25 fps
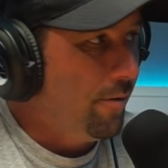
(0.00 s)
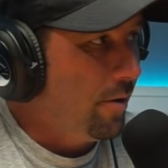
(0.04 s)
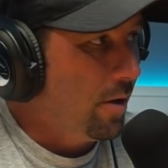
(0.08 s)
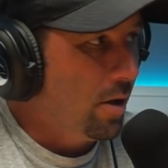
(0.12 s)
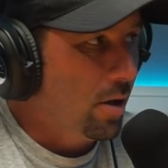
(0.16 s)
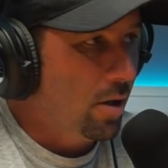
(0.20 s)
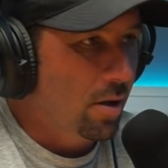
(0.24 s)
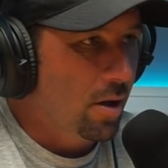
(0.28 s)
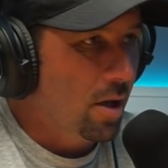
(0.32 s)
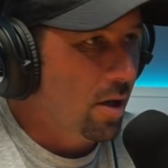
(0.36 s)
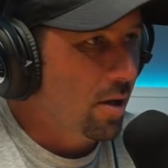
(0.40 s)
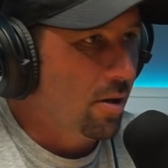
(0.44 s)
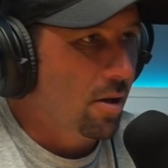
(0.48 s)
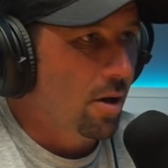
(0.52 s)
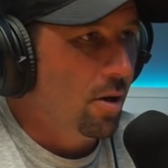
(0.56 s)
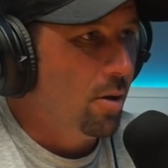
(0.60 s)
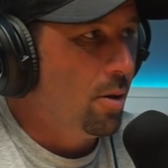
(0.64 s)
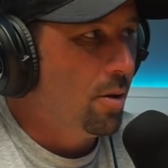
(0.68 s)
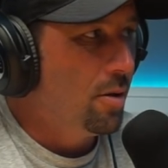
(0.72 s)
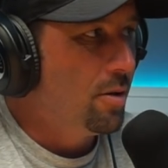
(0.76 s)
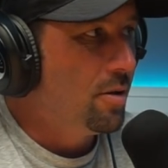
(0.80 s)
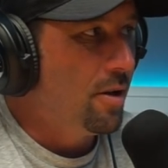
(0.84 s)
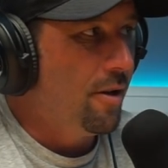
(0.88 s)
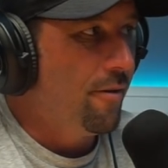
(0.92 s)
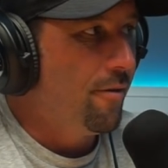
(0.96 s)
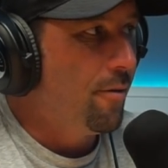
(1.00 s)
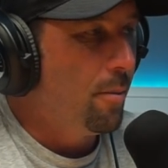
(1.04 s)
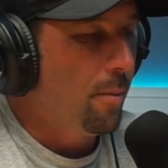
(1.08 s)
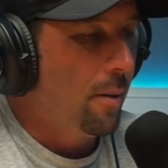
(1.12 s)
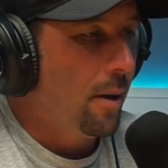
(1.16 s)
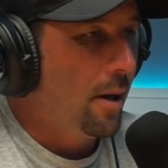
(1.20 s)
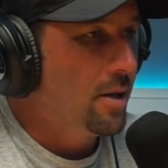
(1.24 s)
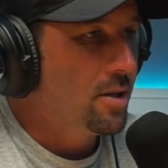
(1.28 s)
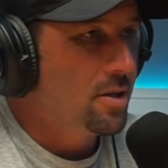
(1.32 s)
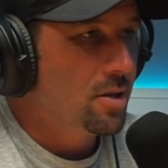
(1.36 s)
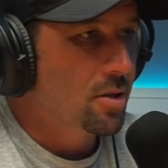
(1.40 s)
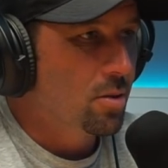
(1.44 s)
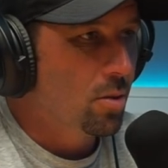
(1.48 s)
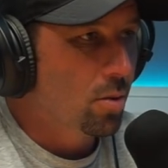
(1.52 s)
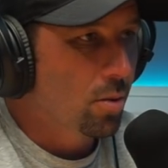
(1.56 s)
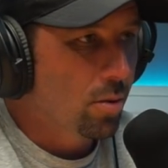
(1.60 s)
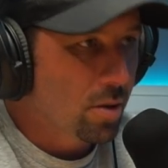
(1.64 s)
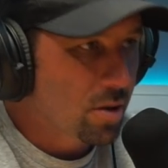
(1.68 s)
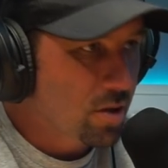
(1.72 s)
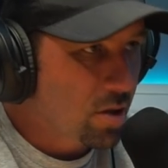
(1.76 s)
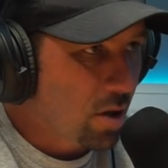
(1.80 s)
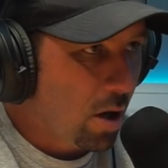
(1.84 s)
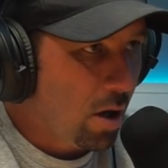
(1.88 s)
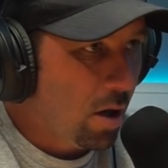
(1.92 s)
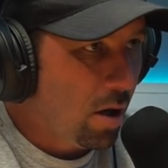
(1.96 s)
They, they go to different places all the
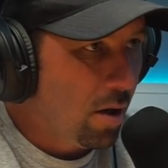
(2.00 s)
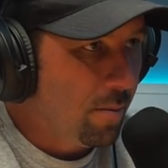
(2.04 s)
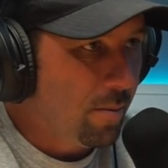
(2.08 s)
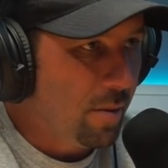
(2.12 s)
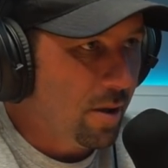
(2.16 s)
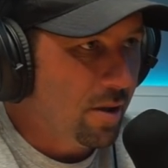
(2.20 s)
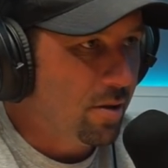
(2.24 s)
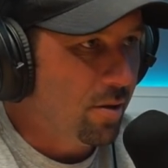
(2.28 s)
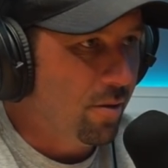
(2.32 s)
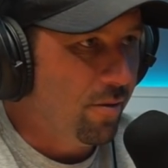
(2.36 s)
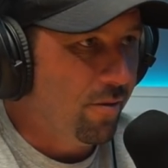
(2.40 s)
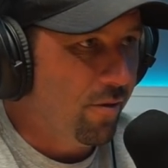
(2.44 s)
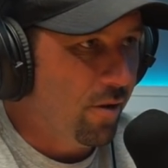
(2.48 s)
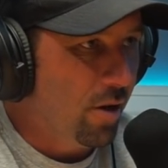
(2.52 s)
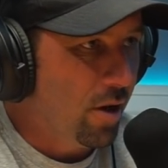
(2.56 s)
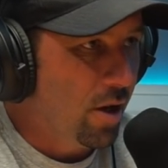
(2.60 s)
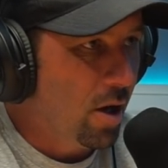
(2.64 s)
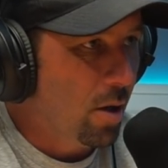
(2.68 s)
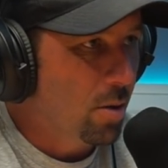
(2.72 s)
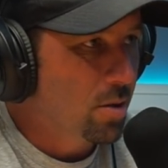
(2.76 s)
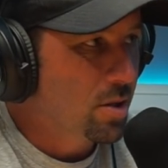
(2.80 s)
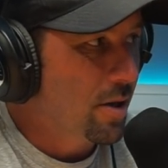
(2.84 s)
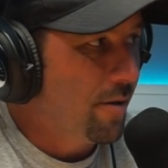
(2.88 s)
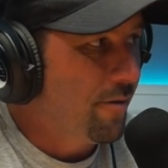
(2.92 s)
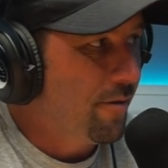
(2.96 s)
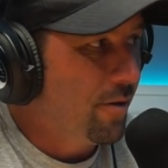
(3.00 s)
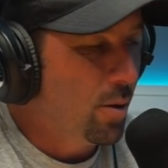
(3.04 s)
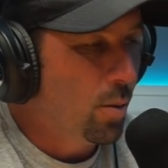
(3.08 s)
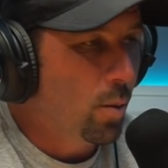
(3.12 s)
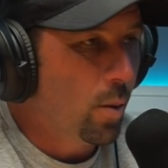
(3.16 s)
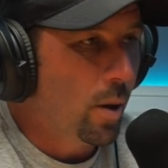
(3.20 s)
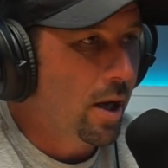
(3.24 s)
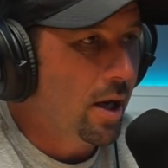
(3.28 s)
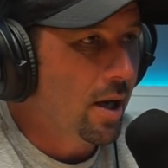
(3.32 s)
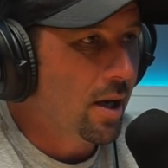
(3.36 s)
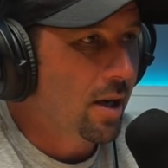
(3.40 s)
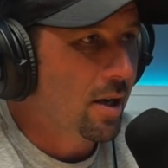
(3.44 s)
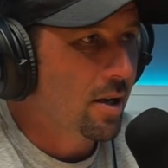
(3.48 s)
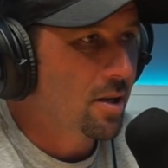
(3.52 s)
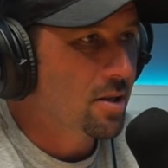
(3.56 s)
time. They yeah. do videos every week.